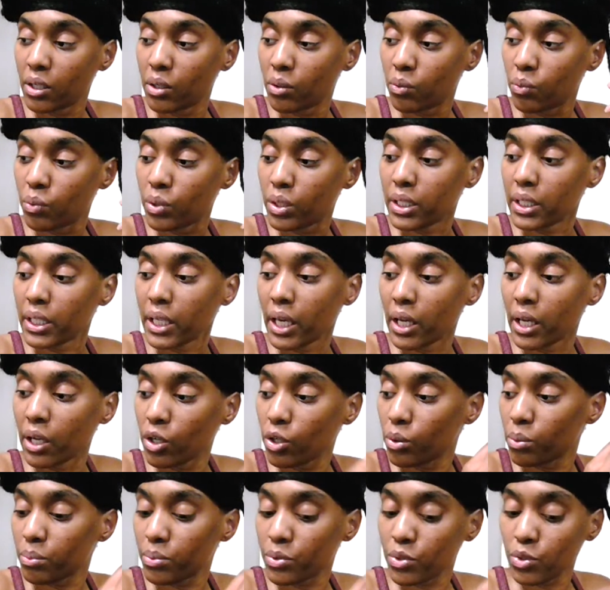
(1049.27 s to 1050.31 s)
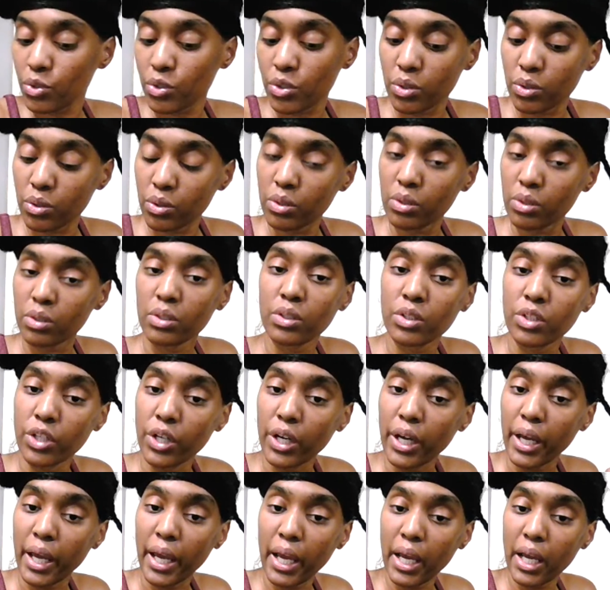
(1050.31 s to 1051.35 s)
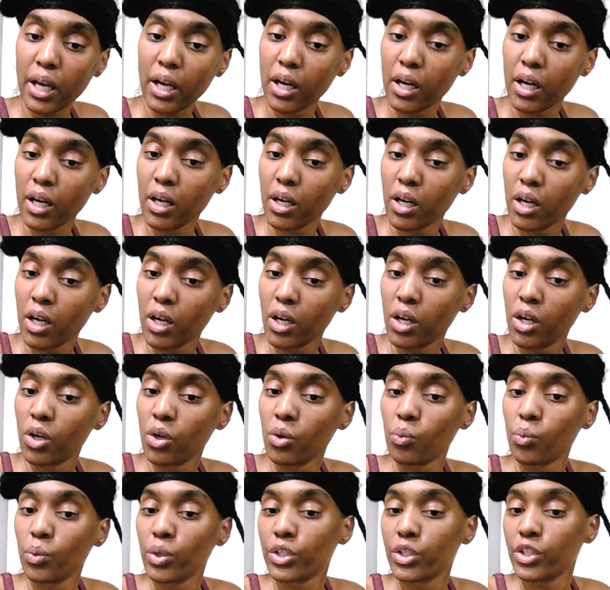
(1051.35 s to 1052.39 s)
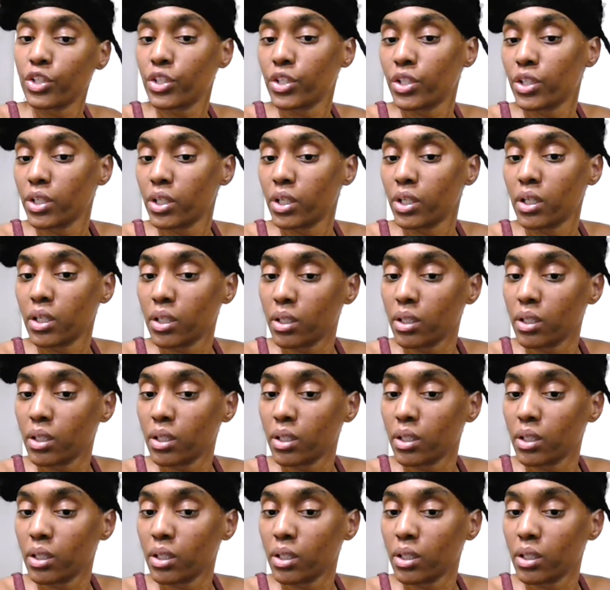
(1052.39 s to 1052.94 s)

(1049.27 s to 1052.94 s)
really helps your hair when you're